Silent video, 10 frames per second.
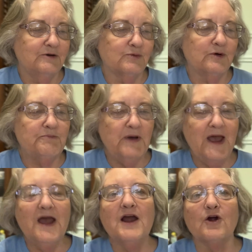
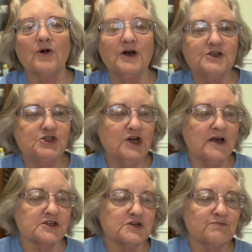Repair,
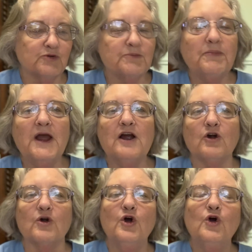adjust,
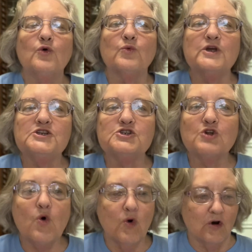prepare,
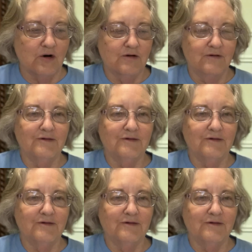restore.